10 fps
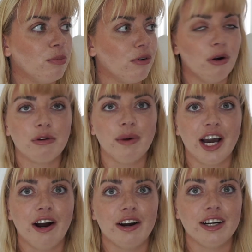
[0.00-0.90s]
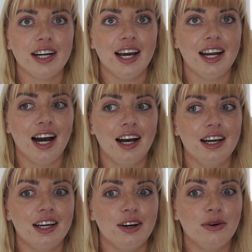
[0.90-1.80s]
broke my heart, and
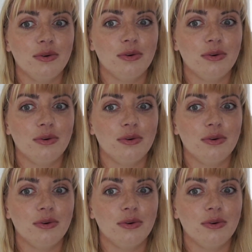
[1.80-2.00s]
I